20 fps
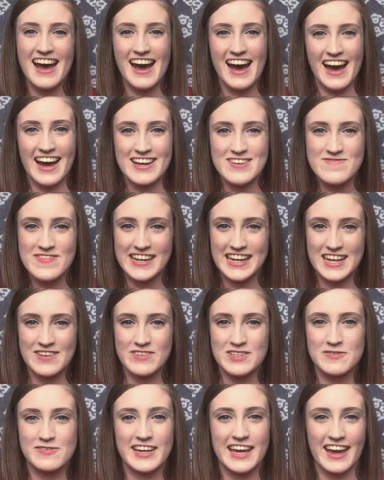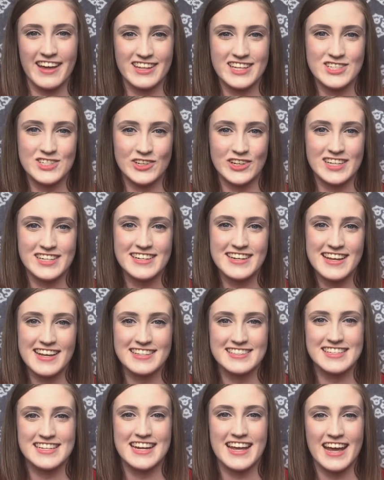Hi, my name is Michaela Sarton,
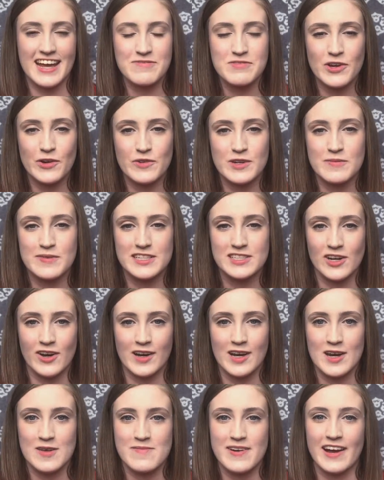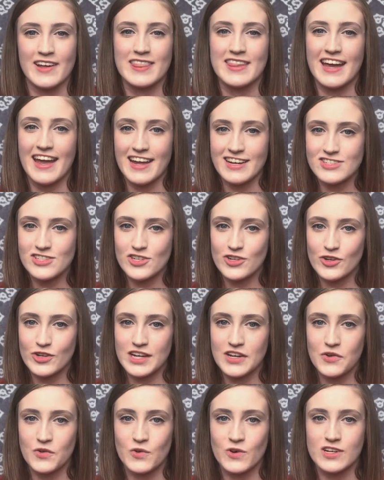and today I'm going to be talking about the ancient
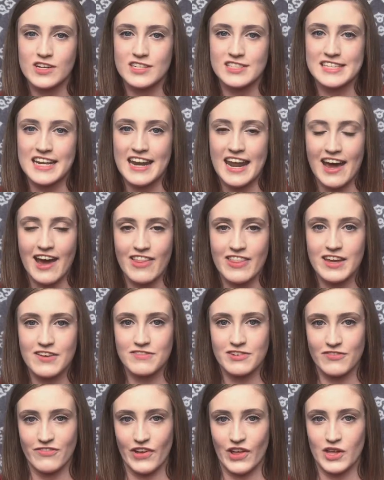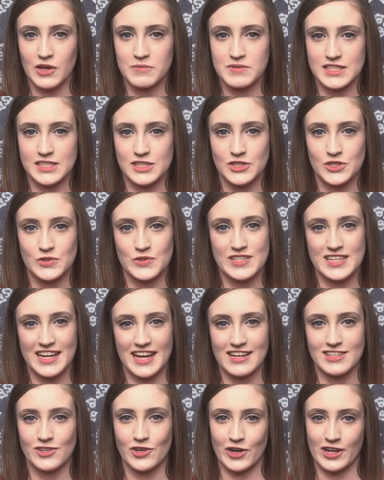Greek orders and how they've developed into
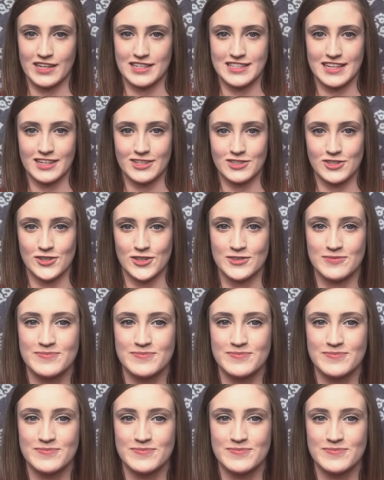today's architecture.